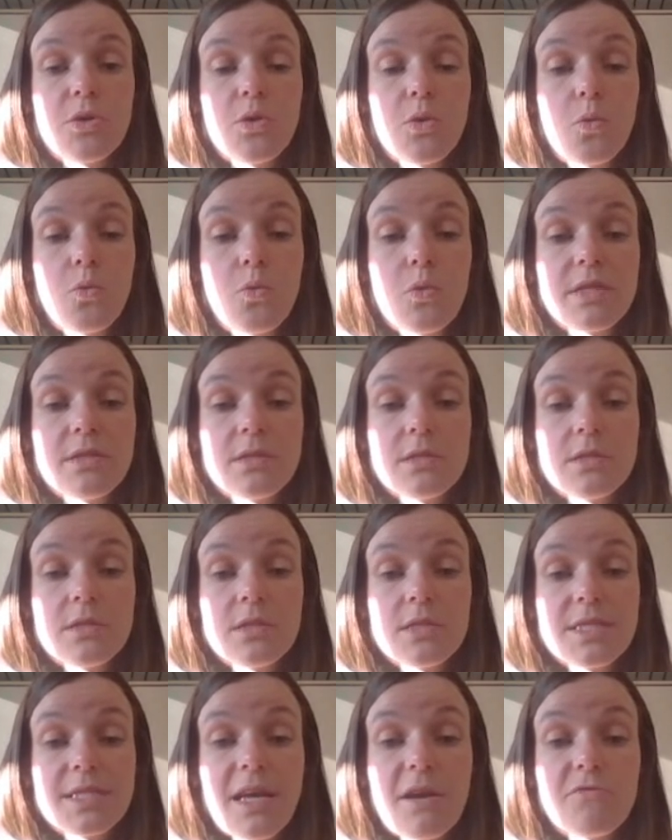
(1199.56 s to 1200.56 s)
with
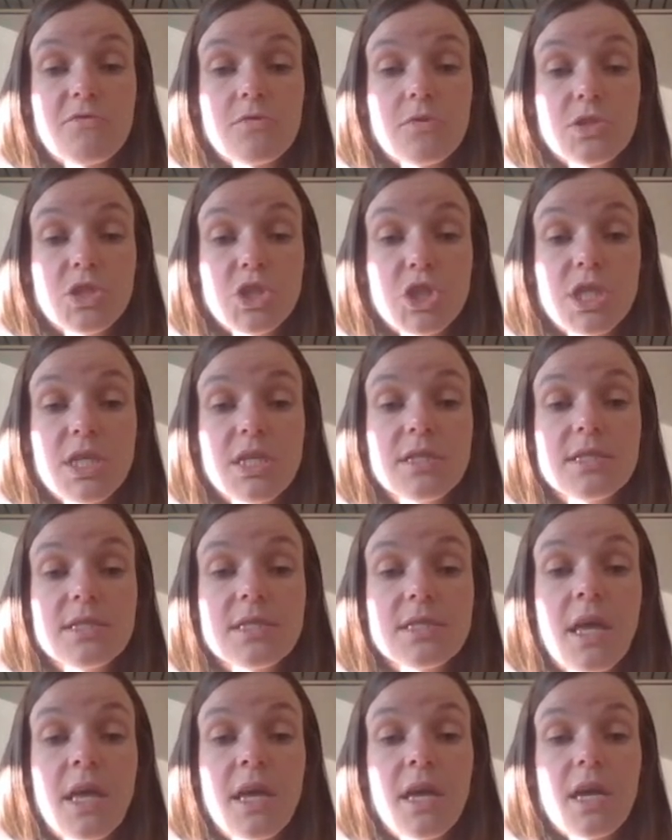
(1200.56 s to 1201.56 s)
several
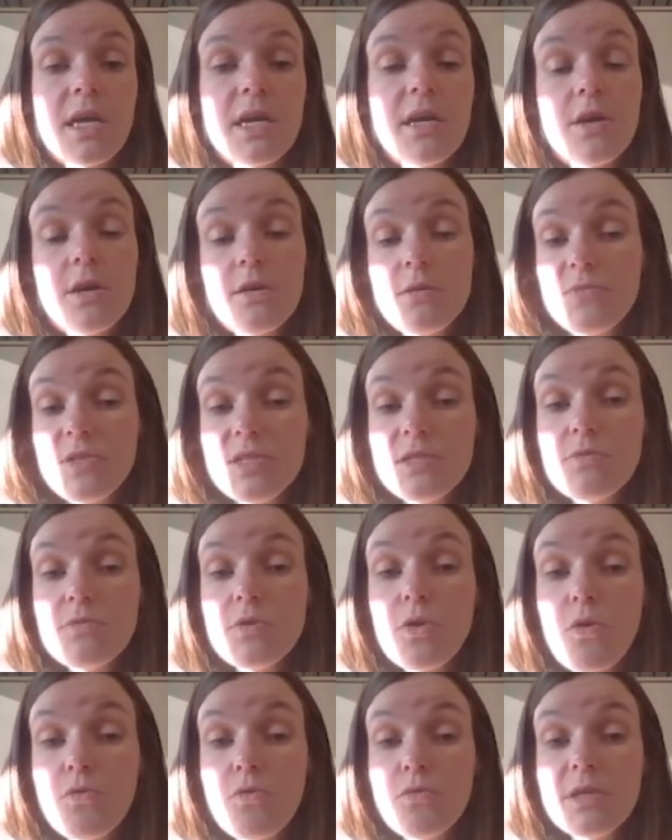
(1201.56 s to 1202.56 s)
sheets, this
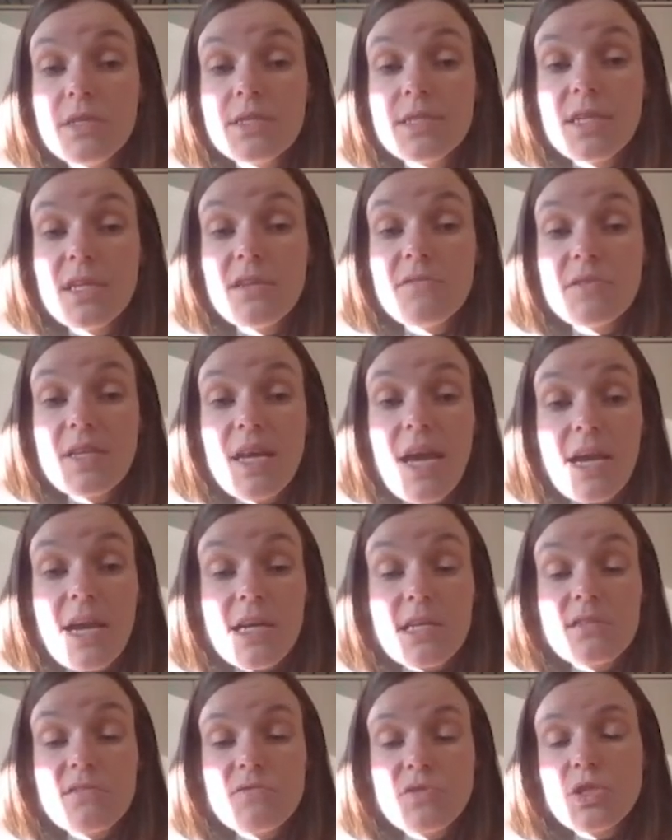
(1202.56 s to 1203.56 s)
will only save the
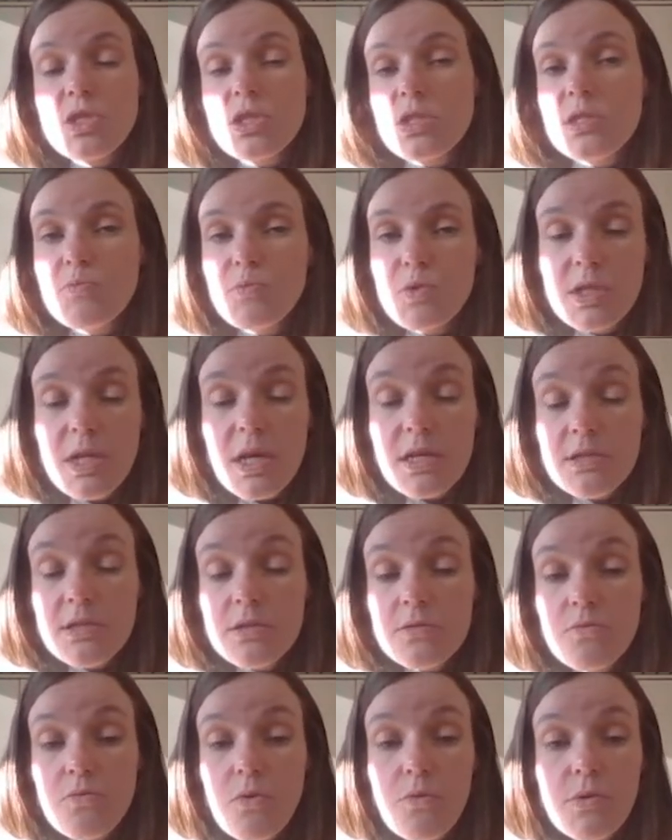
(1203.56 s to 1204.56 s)
active sheets, but
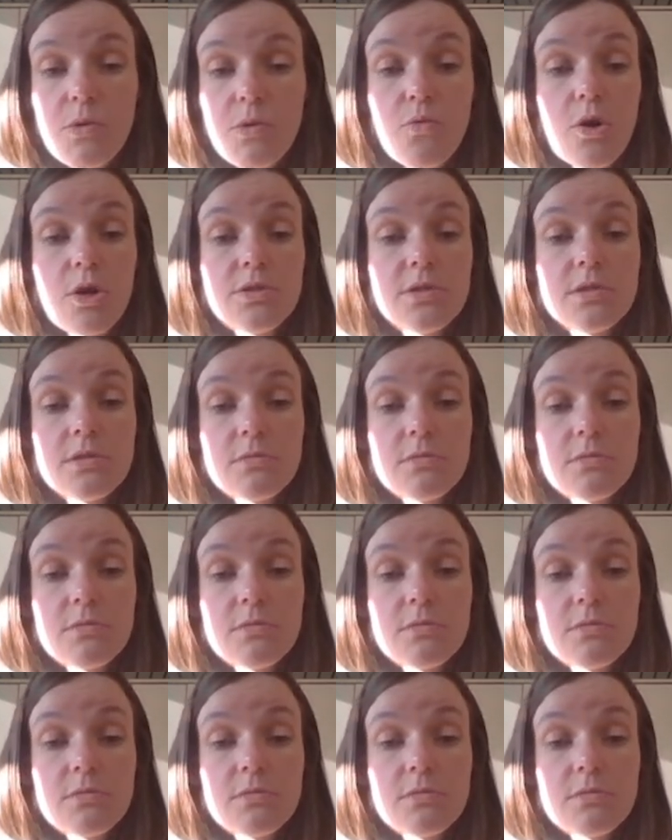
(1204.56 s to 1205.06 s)
that's what we want.